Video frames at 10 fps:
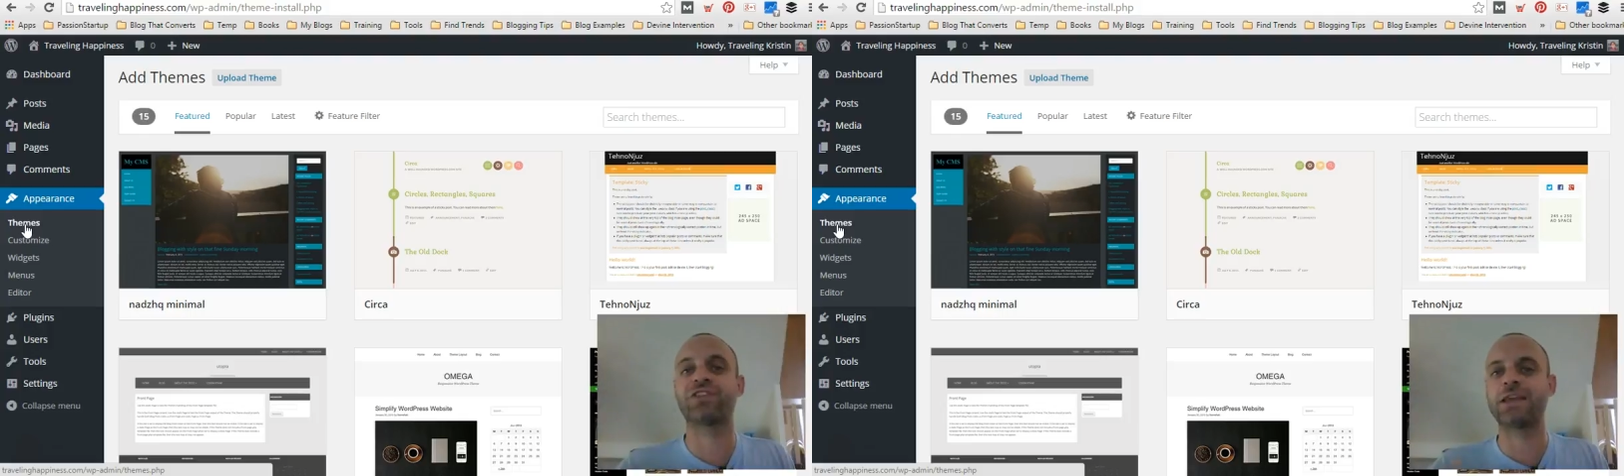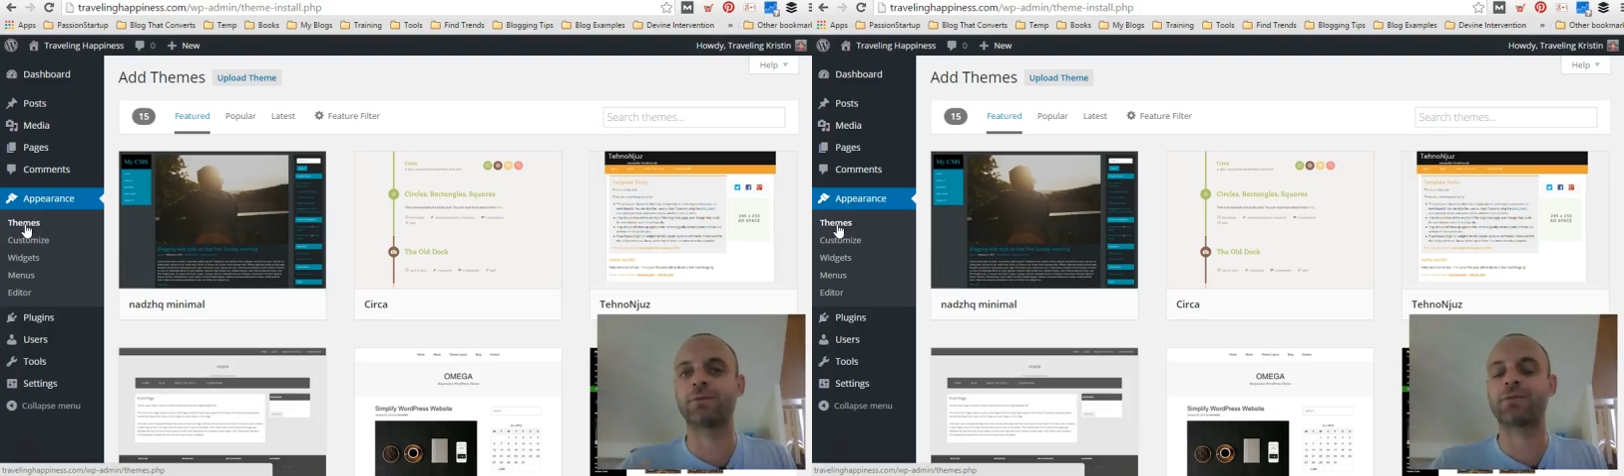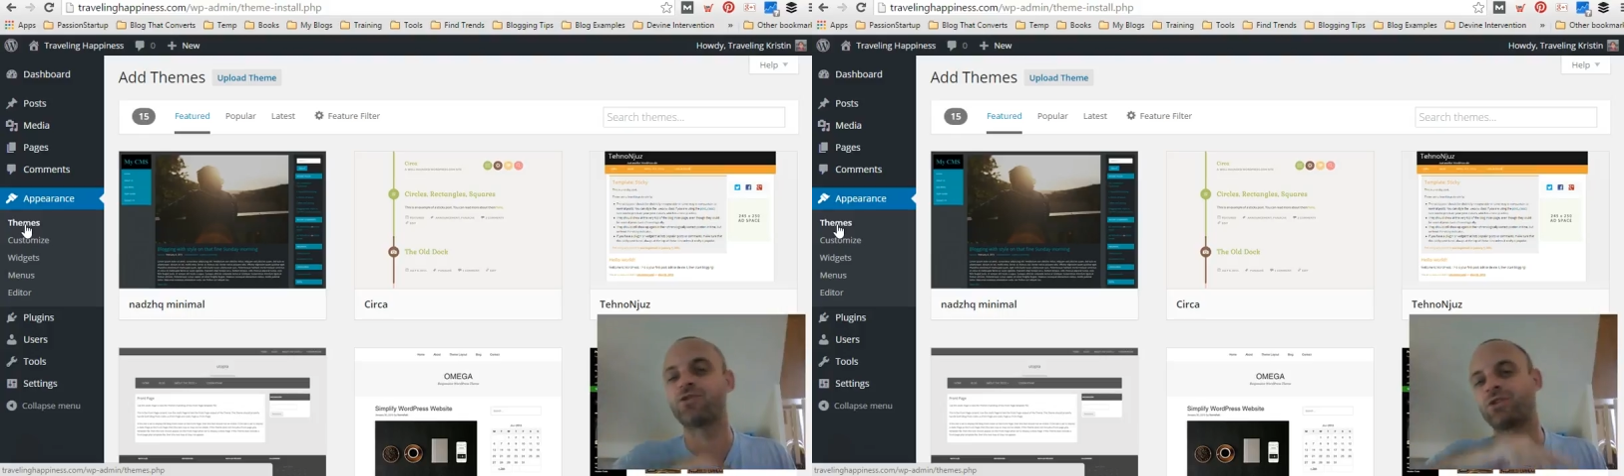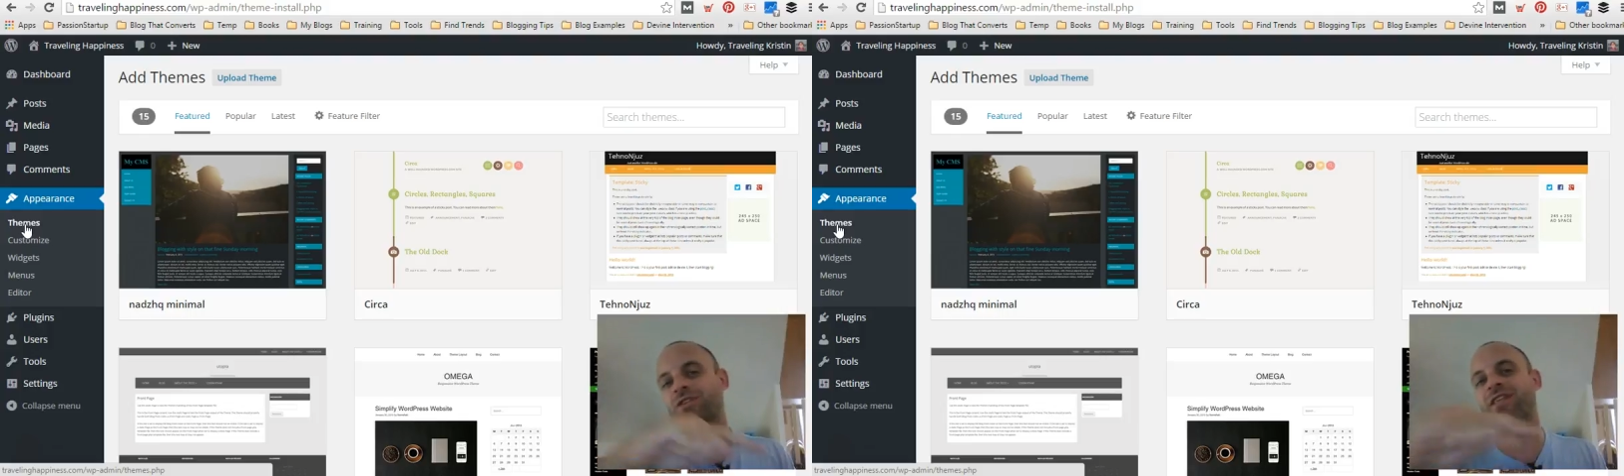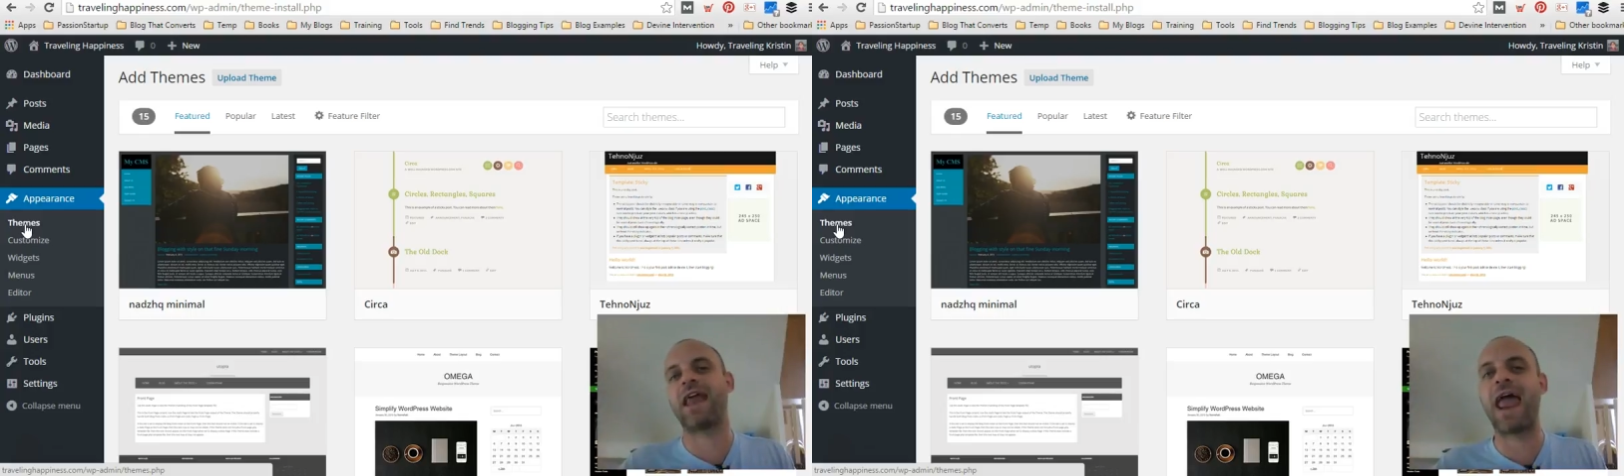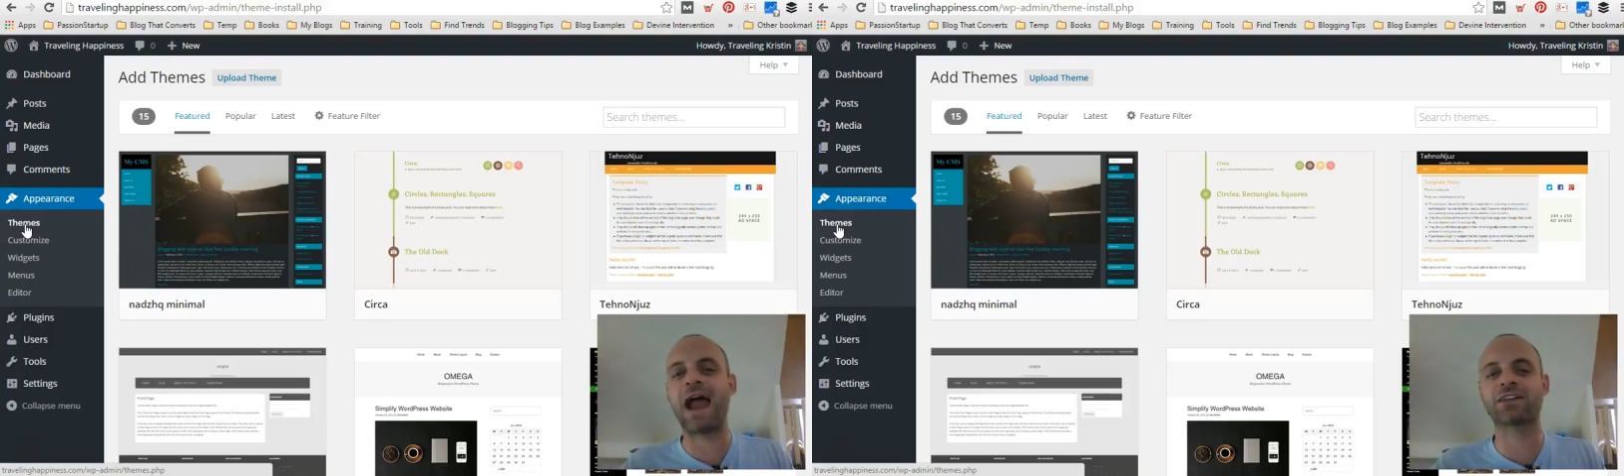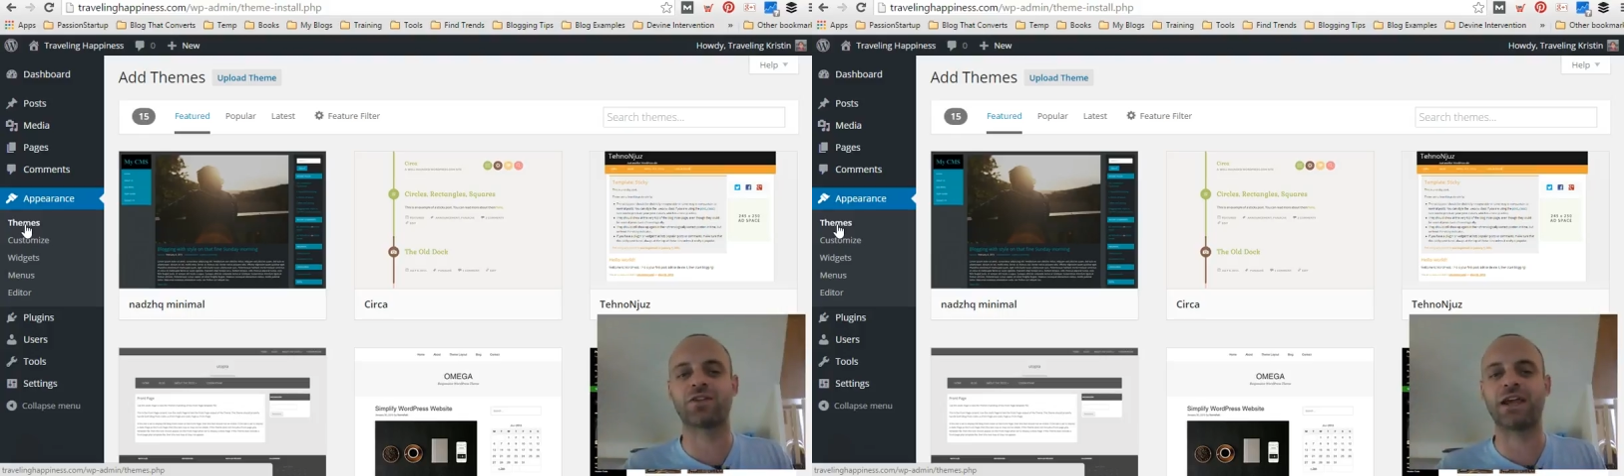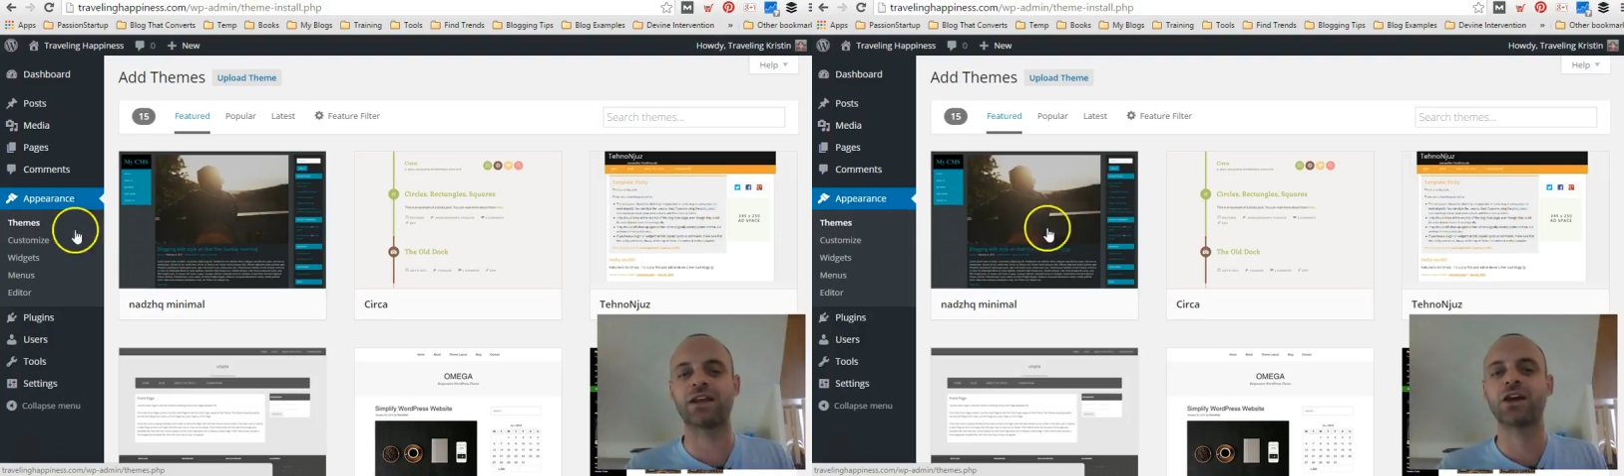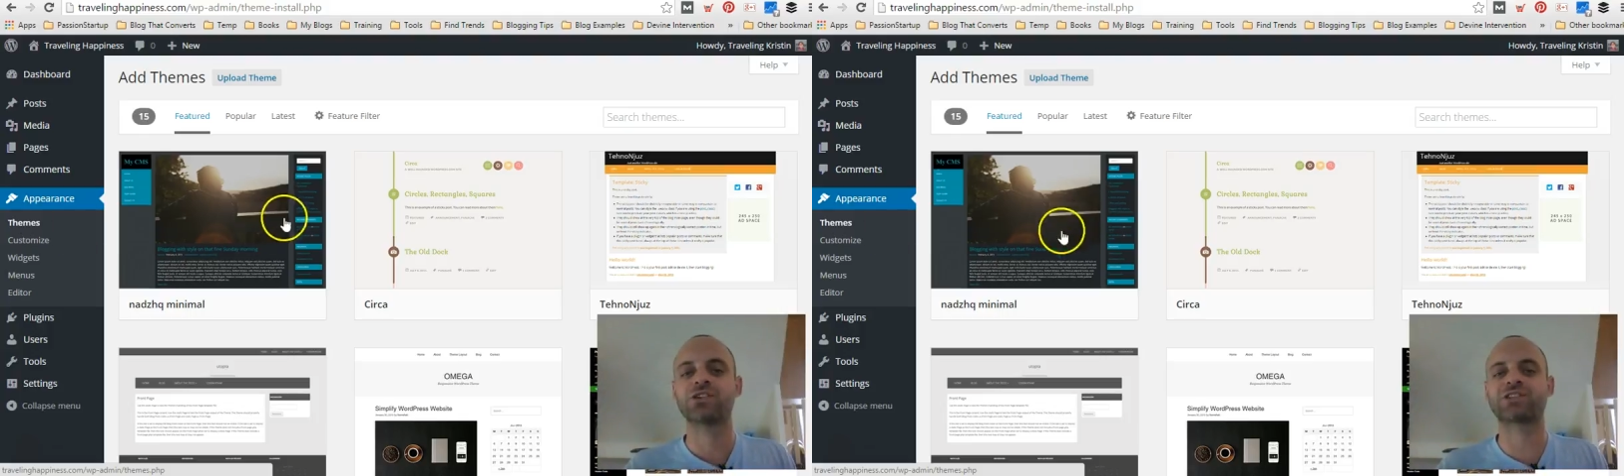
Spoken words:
theme that you can then activate.